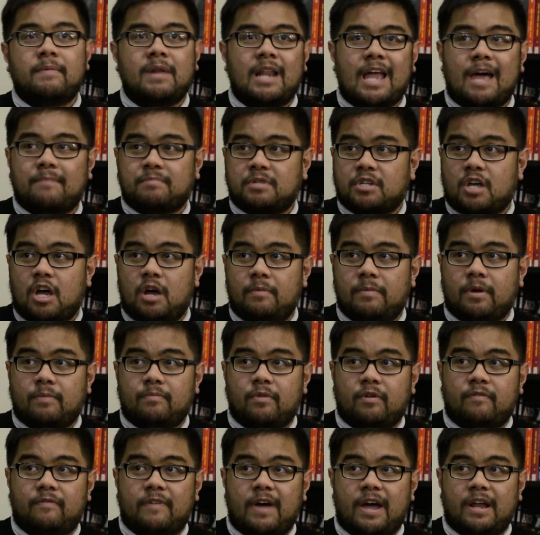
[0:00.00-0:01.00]
a lapsed comic
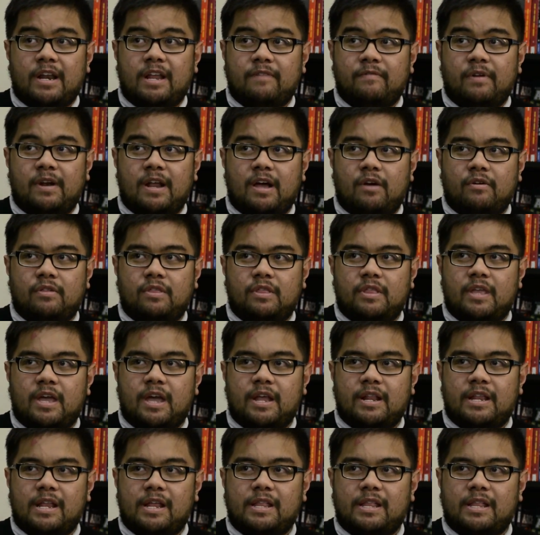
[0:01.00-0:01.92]
book fan every now and then,